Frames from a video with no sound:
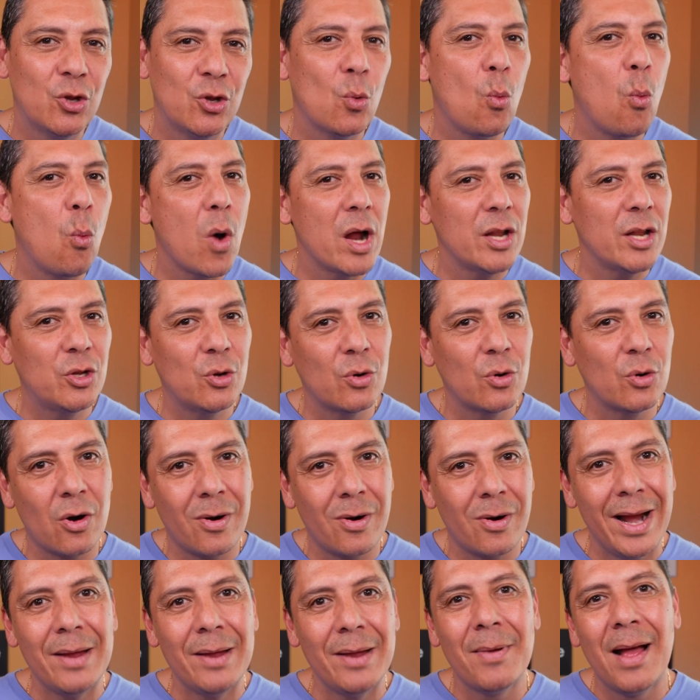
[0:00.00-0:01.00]
to want to
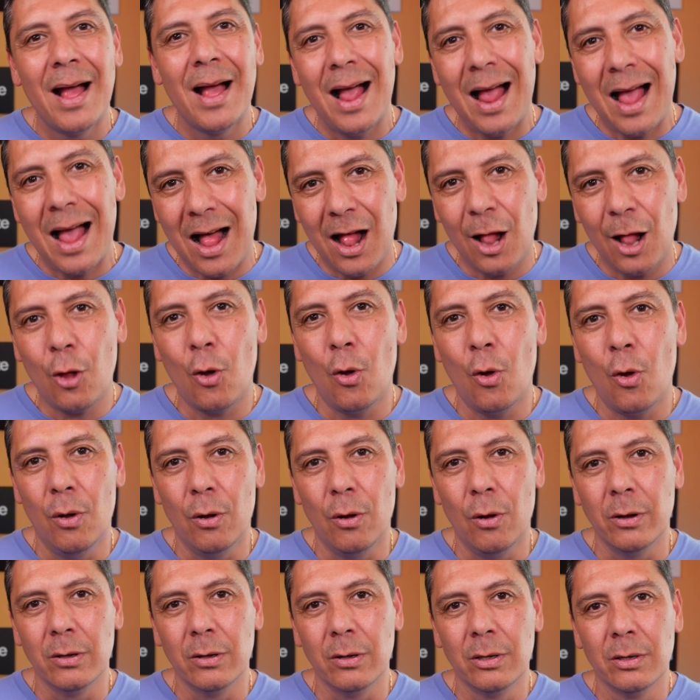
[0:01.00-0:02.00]
crave
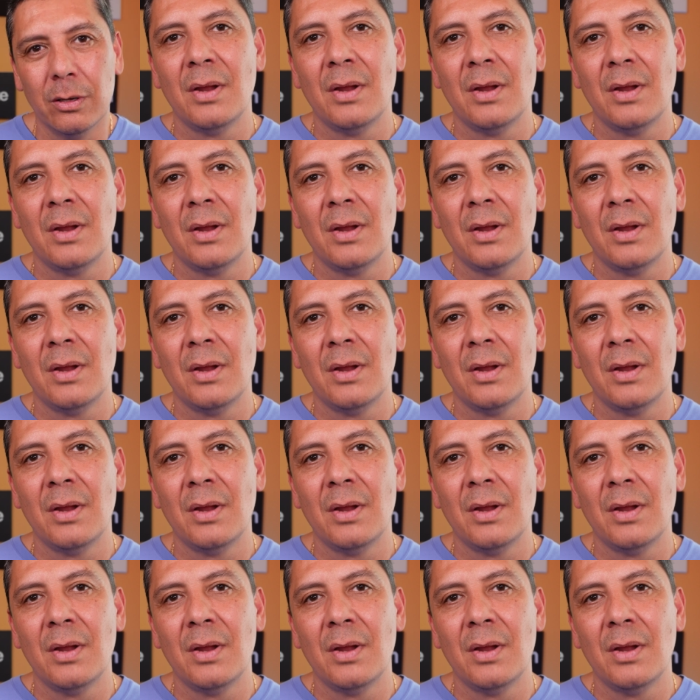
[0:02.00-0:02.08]
alcohol.